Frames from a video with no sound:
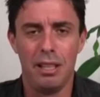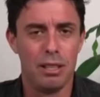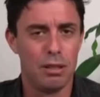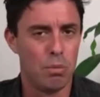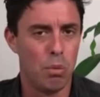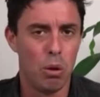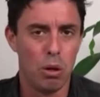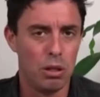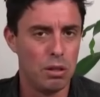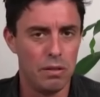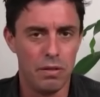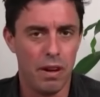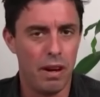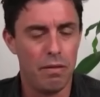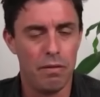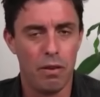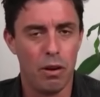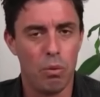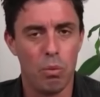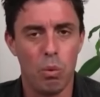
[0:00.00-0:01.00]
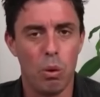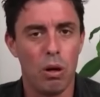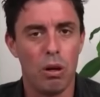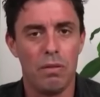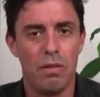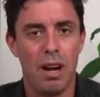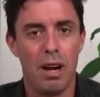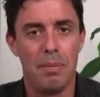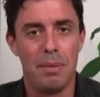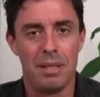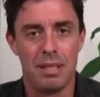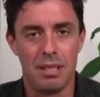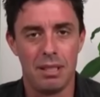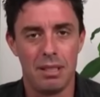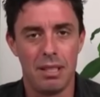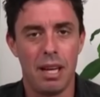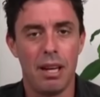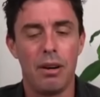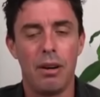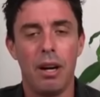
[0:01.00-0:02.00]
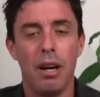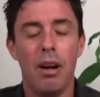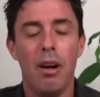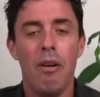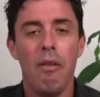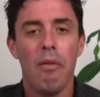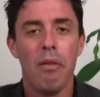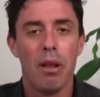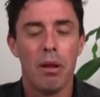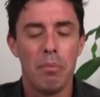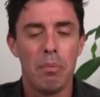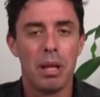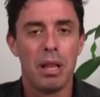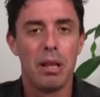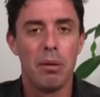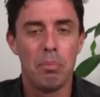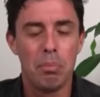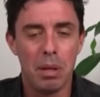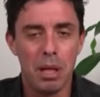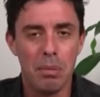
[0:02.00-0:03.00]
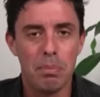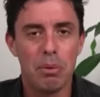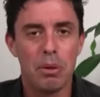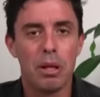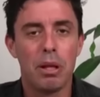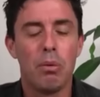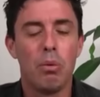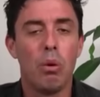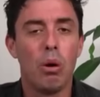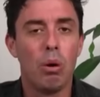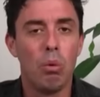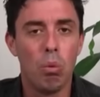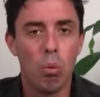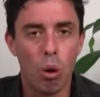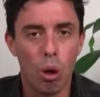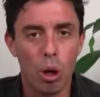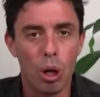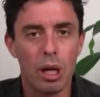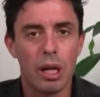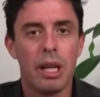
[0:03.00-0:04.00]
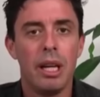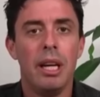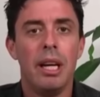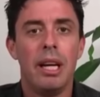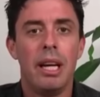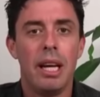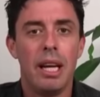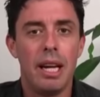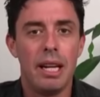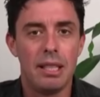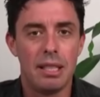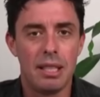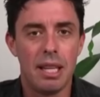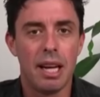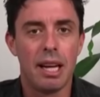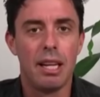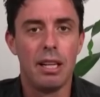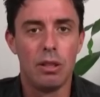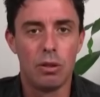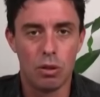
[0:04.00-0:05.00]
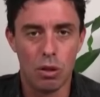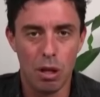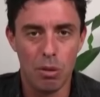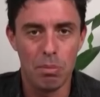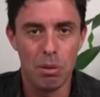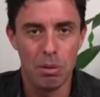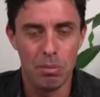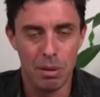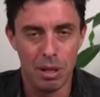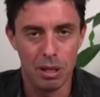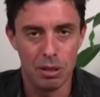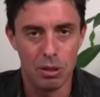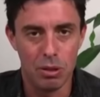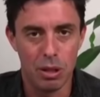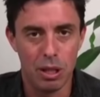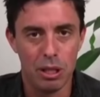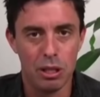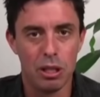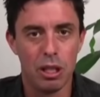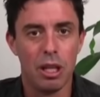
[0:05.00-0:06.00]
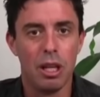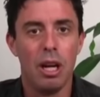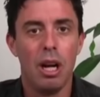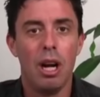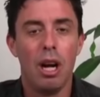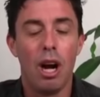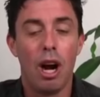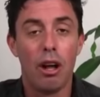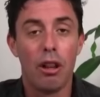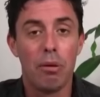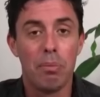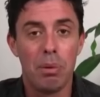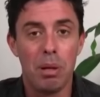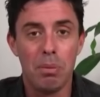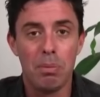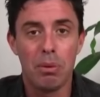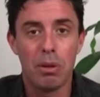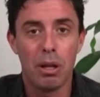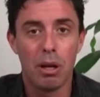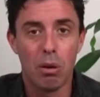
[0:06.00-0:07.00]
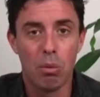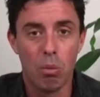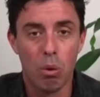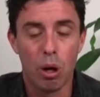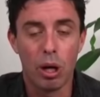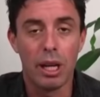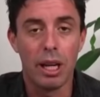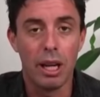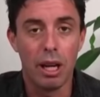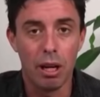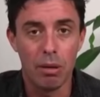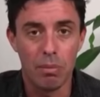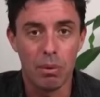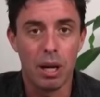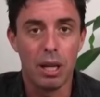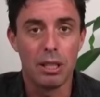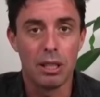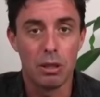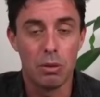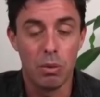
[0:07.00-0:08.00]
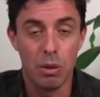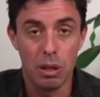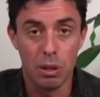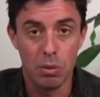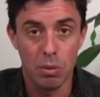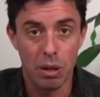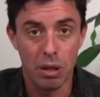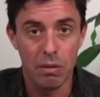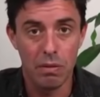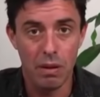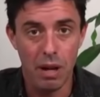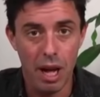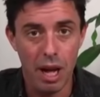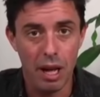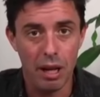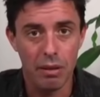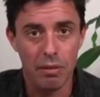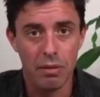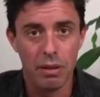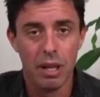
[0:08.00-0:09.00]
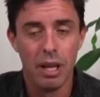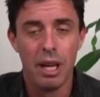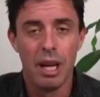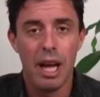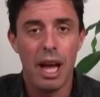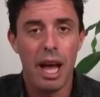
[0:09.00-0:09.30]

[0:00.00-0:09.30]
and he just word vomits, et cetera. But the people that would work in a second Trump administration are the people that are working on Project 2025.